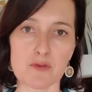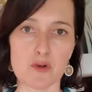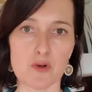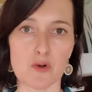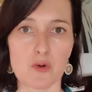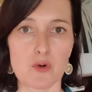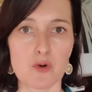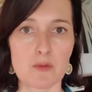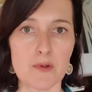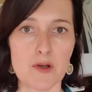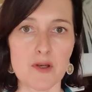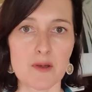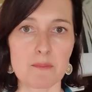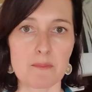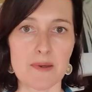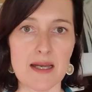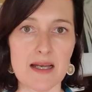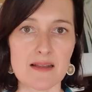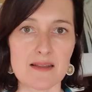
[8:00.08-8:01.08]
got a hormone
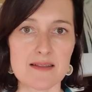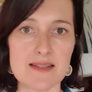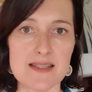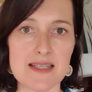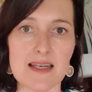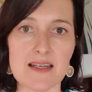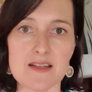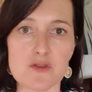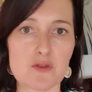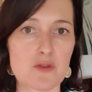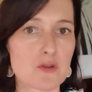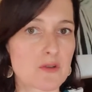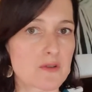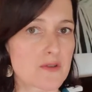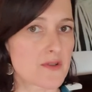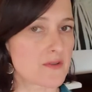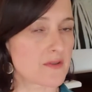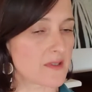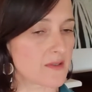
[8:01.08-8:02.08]
imbalance, and it's a
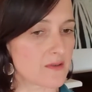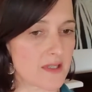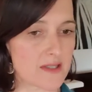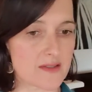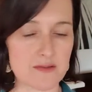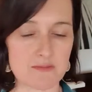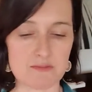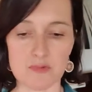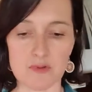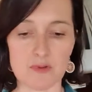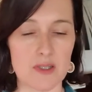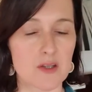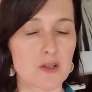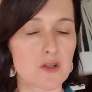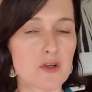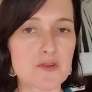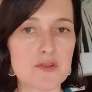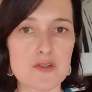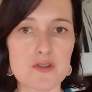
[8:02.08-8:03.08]
lot
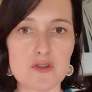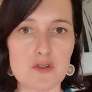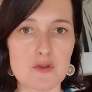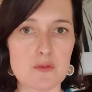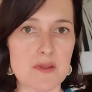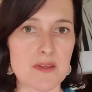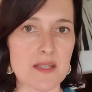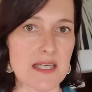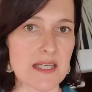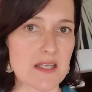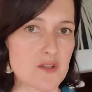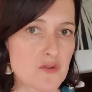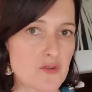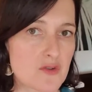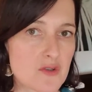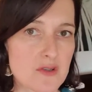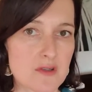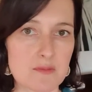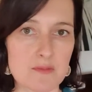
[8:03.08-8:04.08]
to do with the
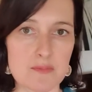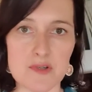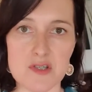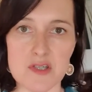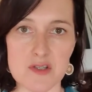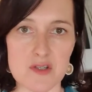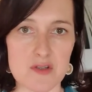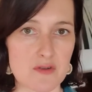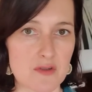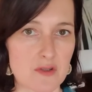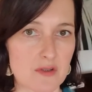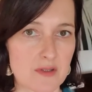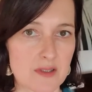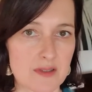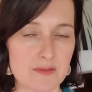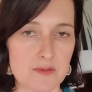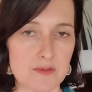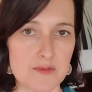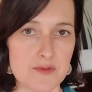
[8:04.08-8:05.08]
estrogen and progesterone
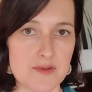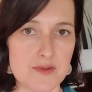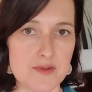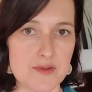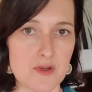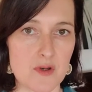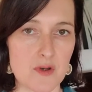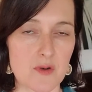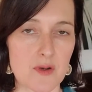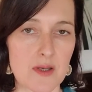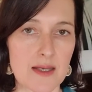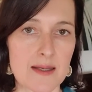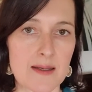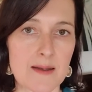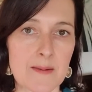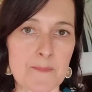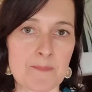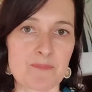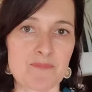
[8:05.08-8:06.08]
levels. So
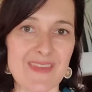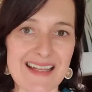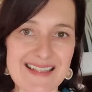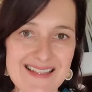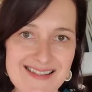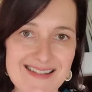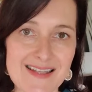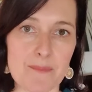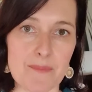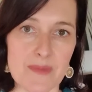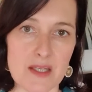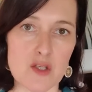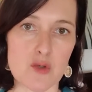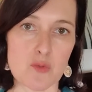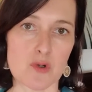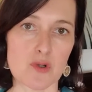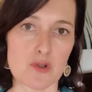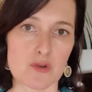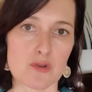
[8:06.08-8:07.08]
that's something you
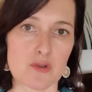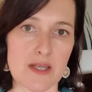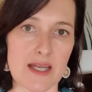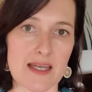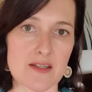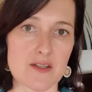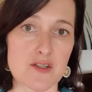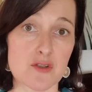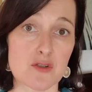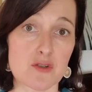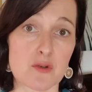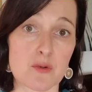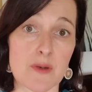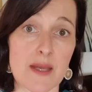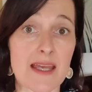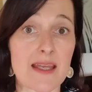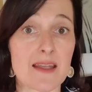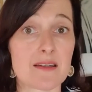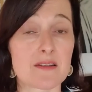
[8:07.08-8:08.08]
want to look at too.
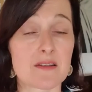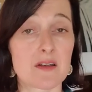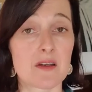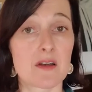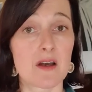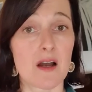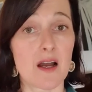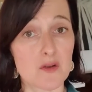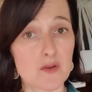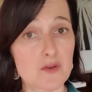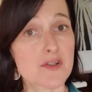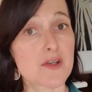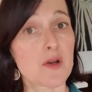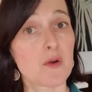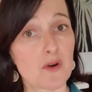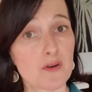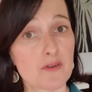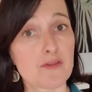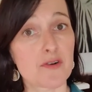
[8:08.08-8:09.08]
And I
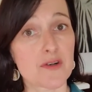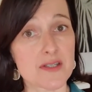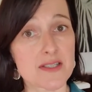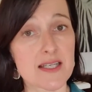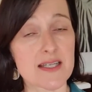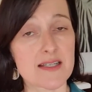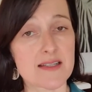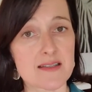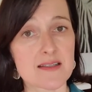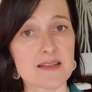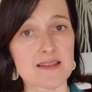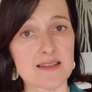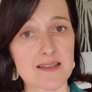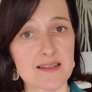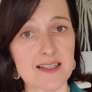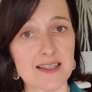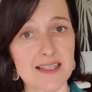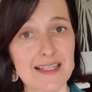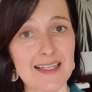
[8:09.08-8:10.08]
also offer a test in
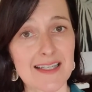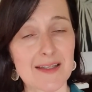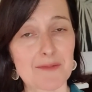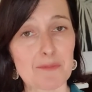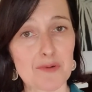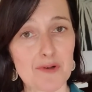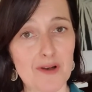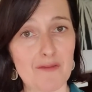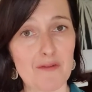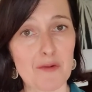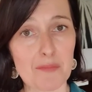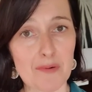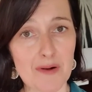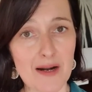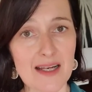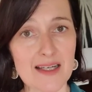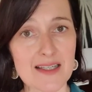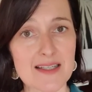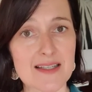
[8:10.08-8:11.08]
clinic, in private
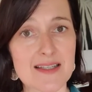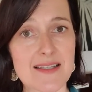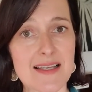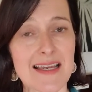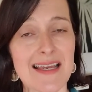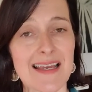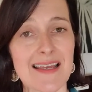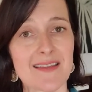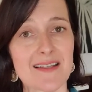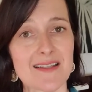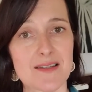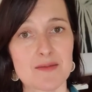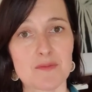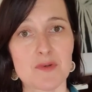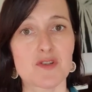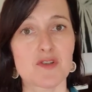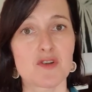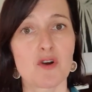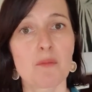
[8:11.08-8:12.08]
practice. That's the
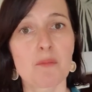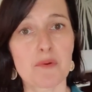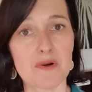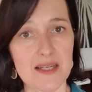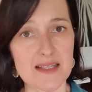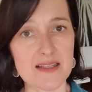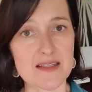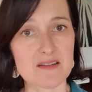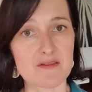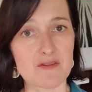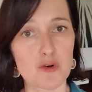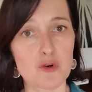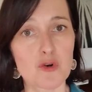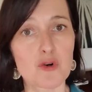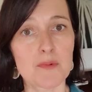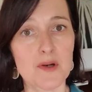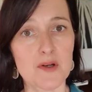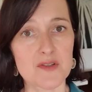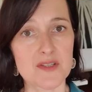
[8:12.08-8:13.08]
most comprehensive
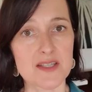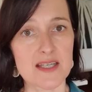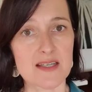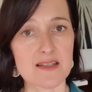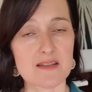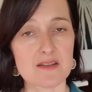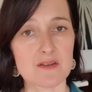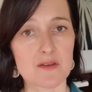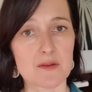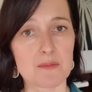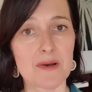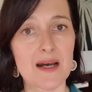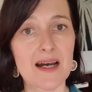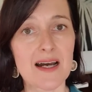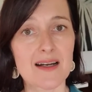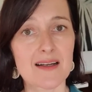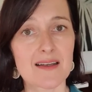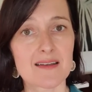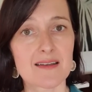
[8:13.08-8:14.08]
hormone test on the
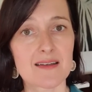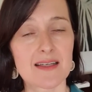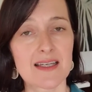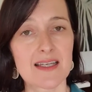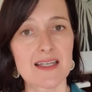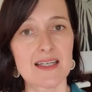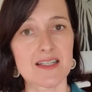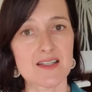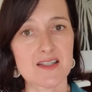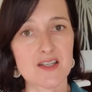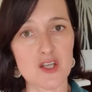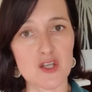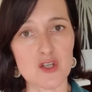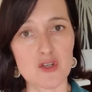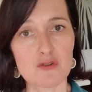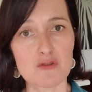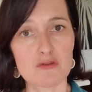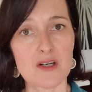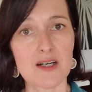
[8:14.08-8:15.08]
market. It's a
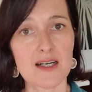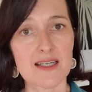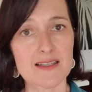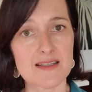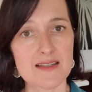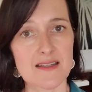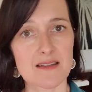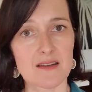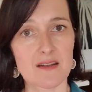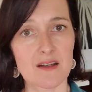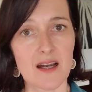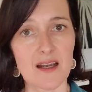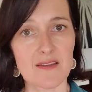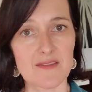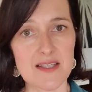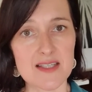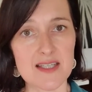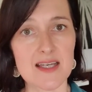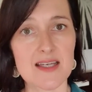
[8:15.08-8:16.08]
urine and
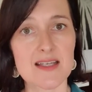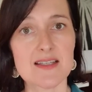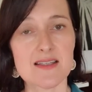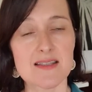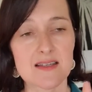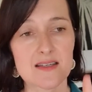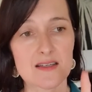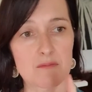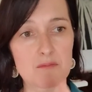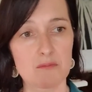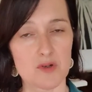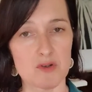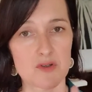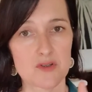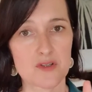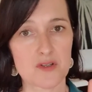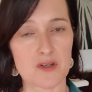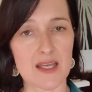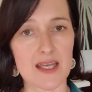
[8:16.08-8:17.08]
saliva test that can
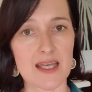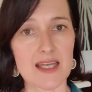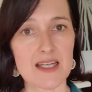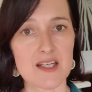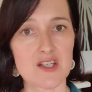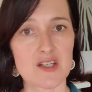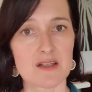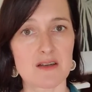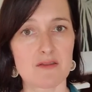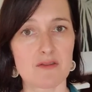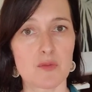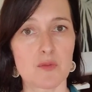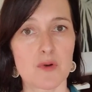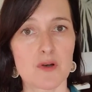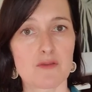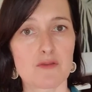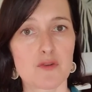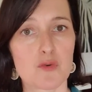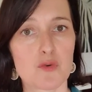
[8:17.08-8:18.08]
monitor each and every
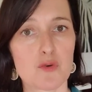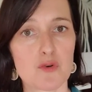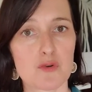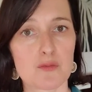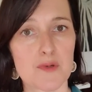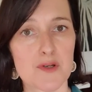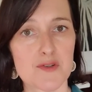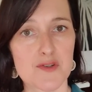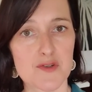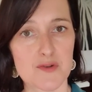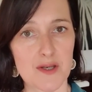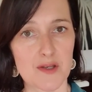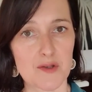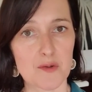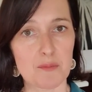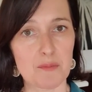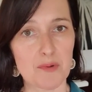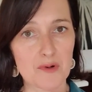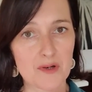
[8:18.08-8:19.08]
one of your hormones throughout
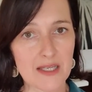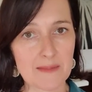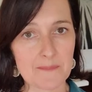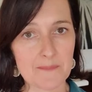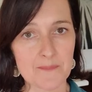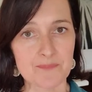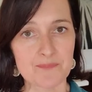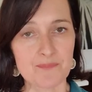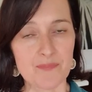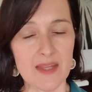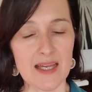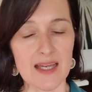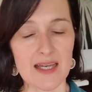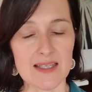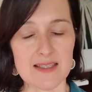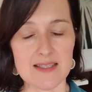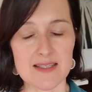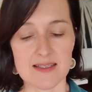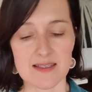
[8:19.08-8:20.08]
your body
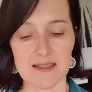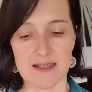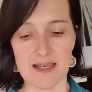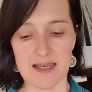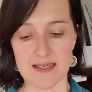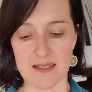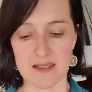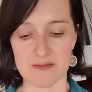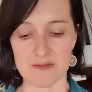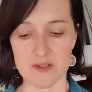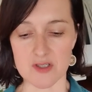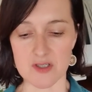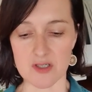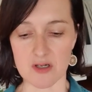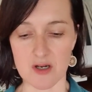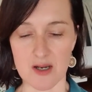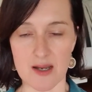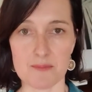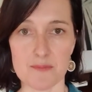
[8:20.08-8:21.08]
at a given
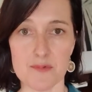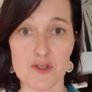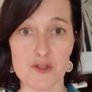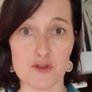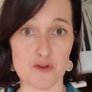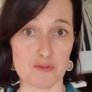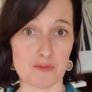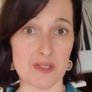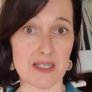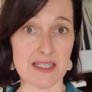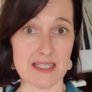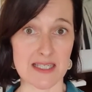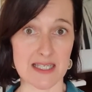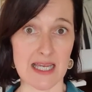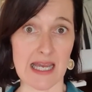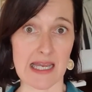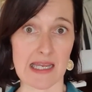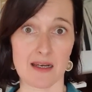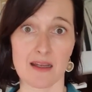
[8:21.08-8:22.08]
time to
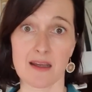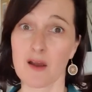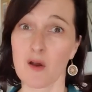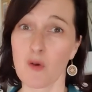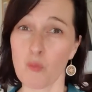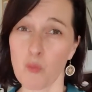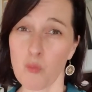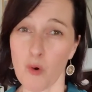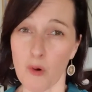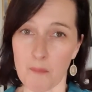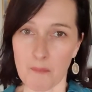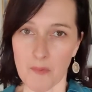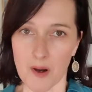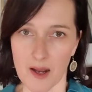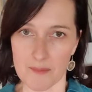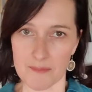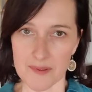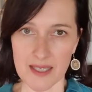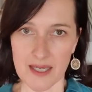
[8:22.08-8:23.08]
indicate what
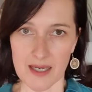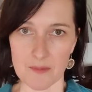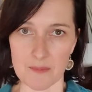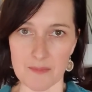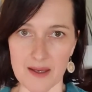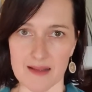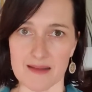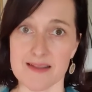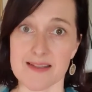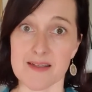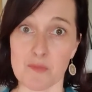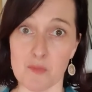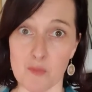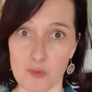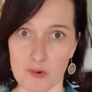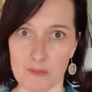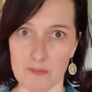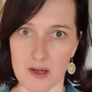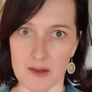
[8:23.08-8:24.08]
might be out of balance and
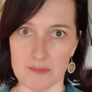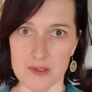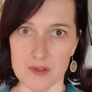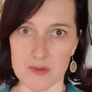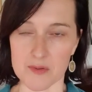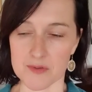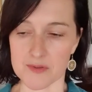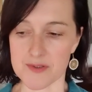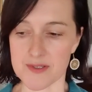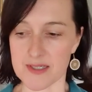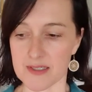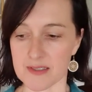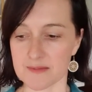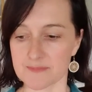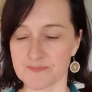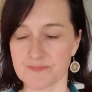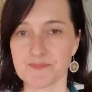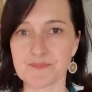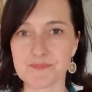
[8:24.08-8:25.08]
what might be causing
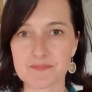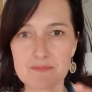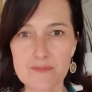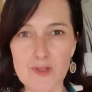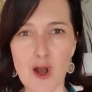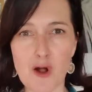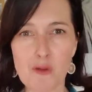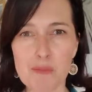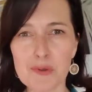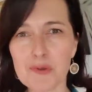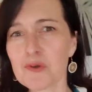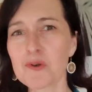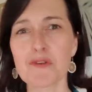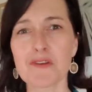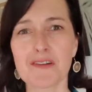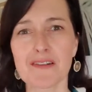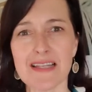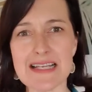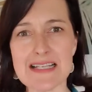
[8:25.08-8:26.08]
it. I'll put all
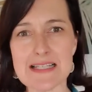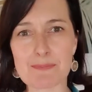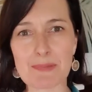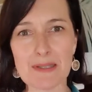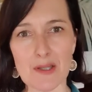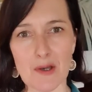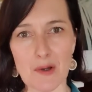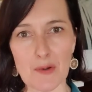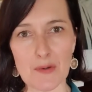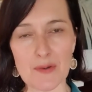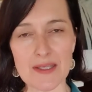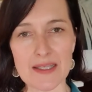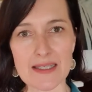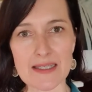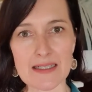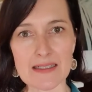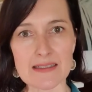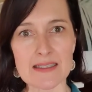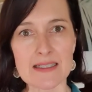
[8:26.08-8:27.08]
the links below
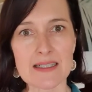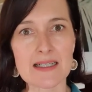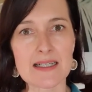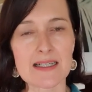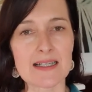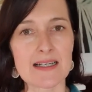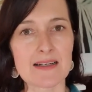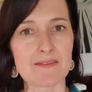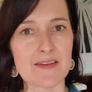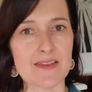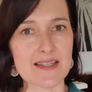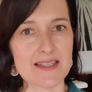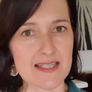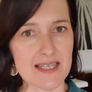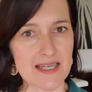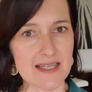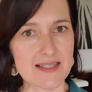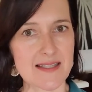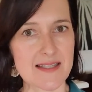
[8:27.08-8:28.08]
here for the
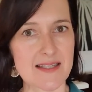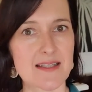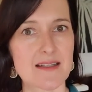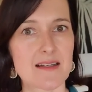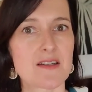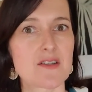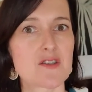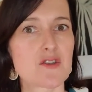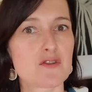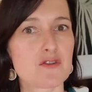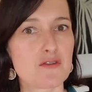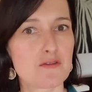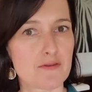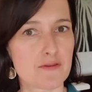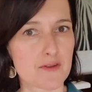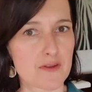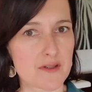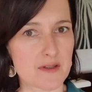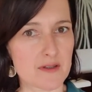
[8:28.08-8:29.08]
tests that I do,
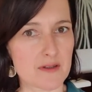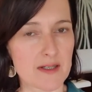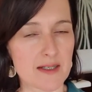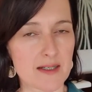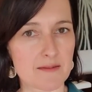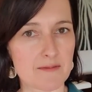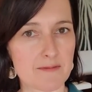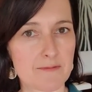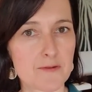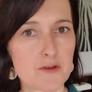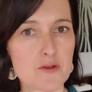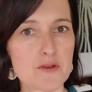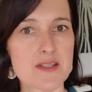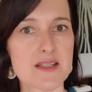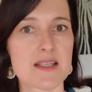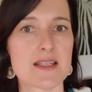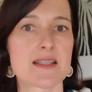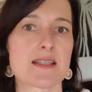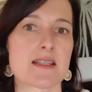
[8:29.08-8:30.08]
for the food
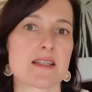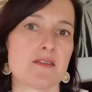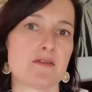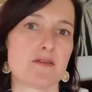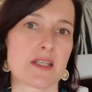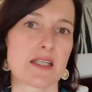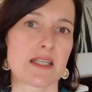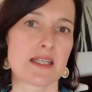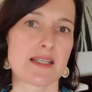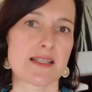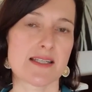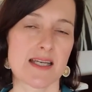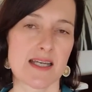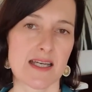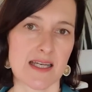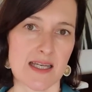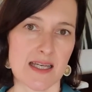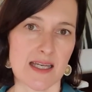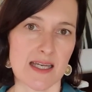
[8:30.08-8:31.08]
sensitivities
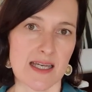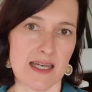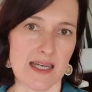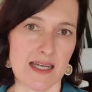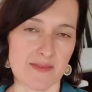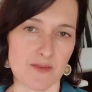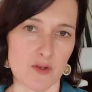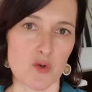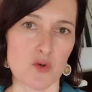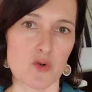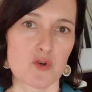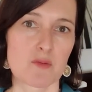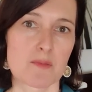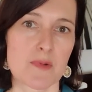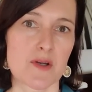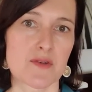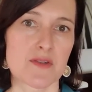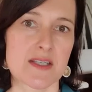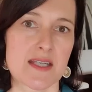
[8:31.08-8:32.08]
and the
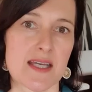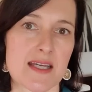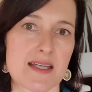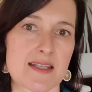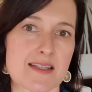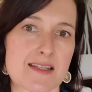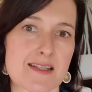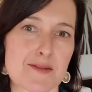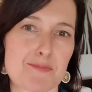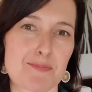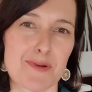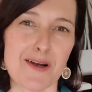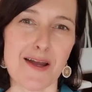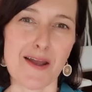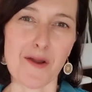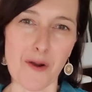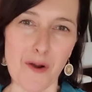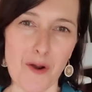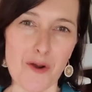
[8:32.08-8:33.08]
hormone tests. But I
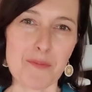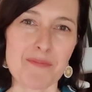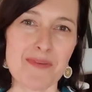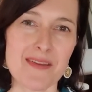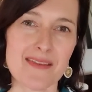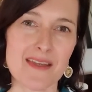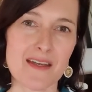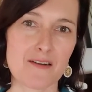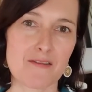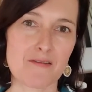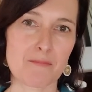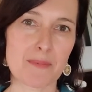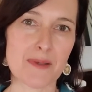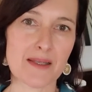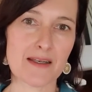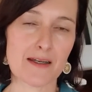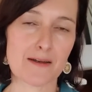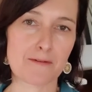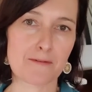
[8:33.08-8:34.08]
hope that there have
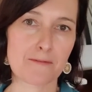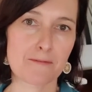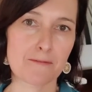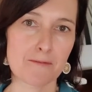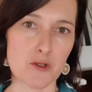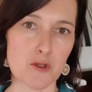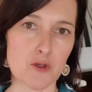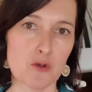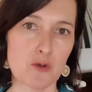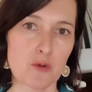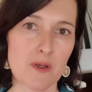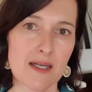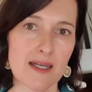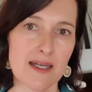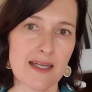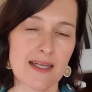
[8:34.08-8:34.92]
been a few